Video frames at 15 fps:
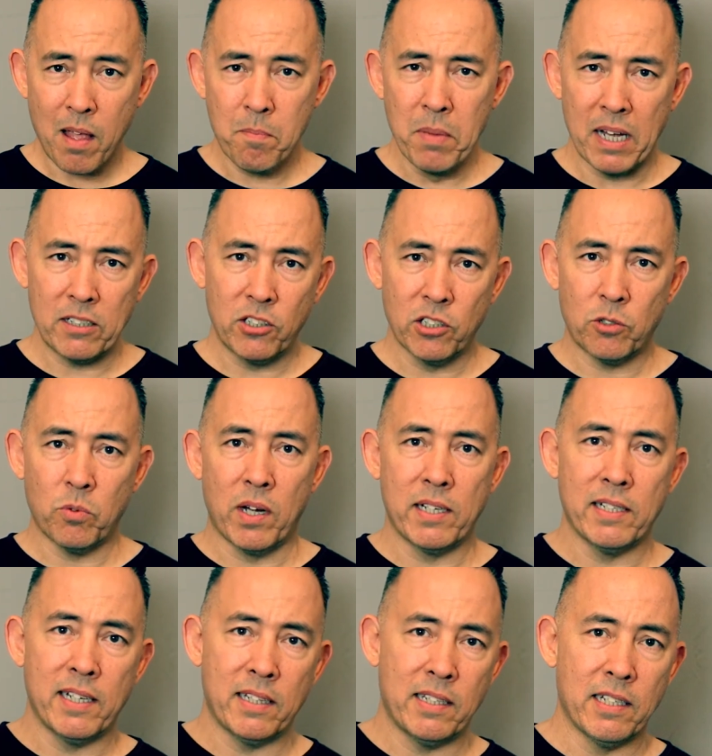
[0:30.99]
But just
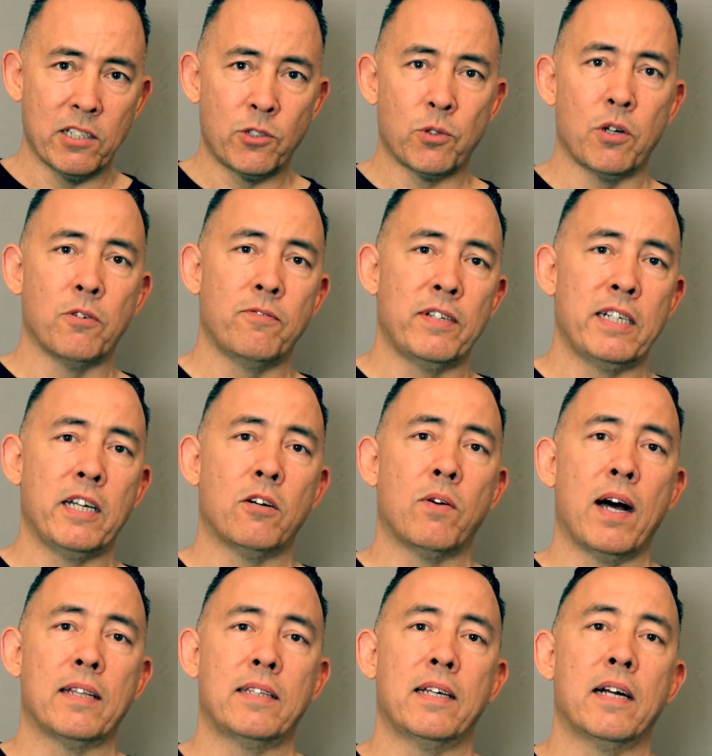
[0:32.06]
wanted to get the intro video
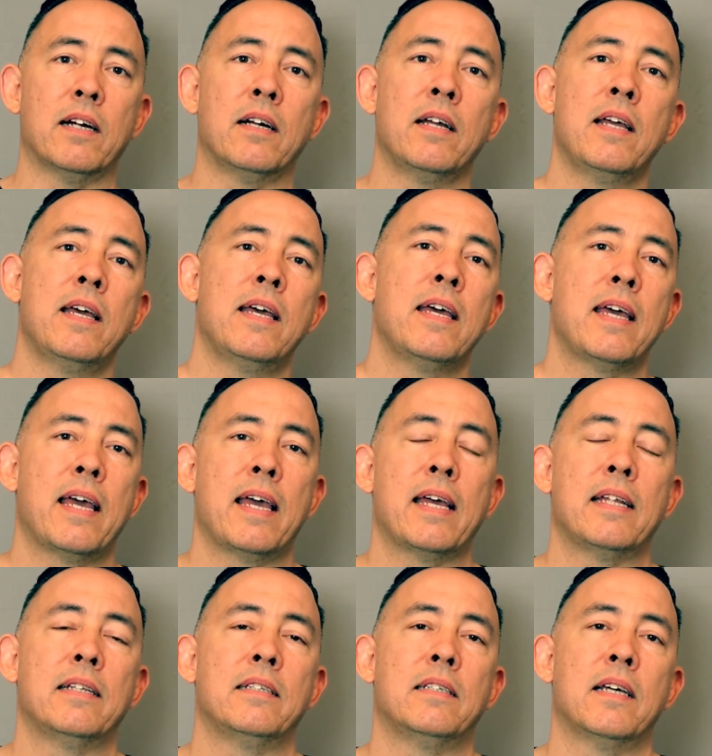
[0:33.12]
out there
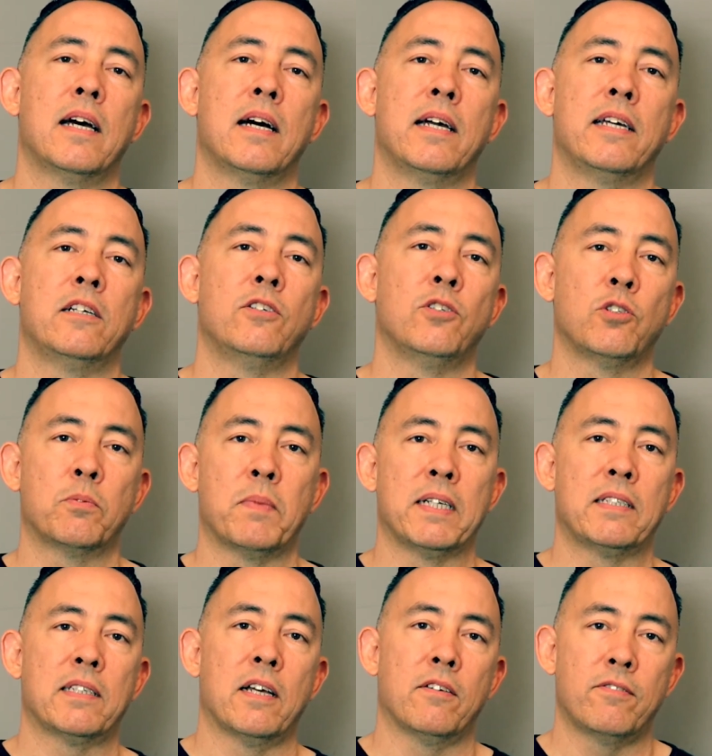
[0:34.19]
and uh, introduce
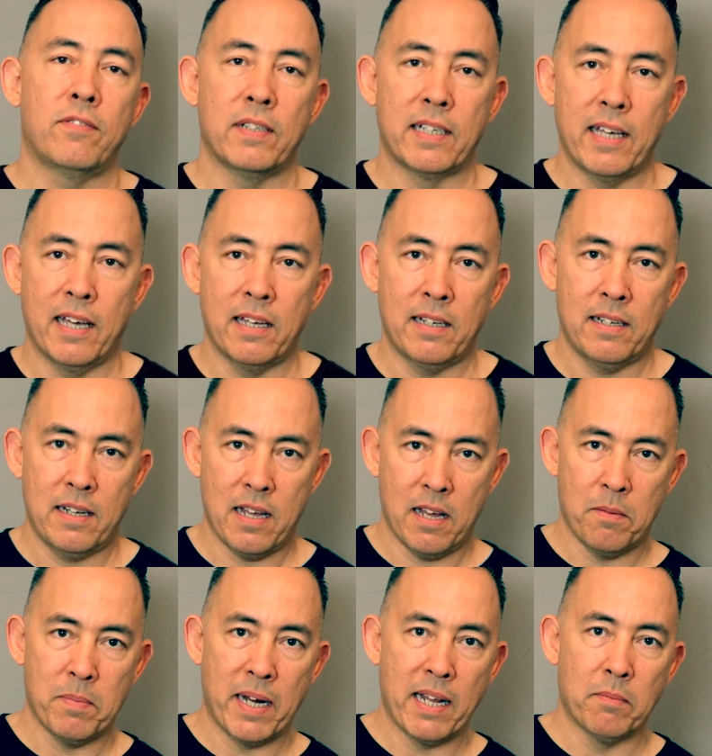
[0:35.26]
myself again. Uh,
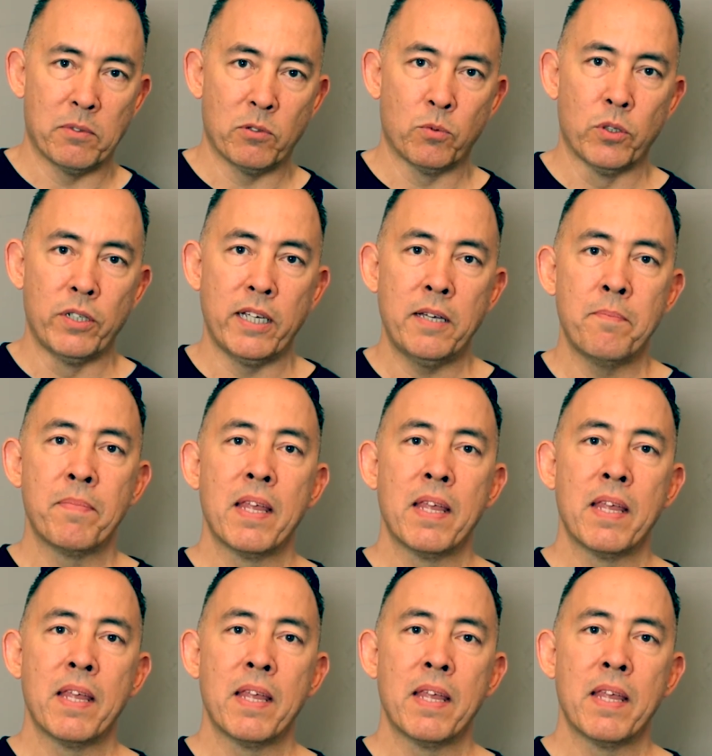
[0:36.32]
my name is Rudy,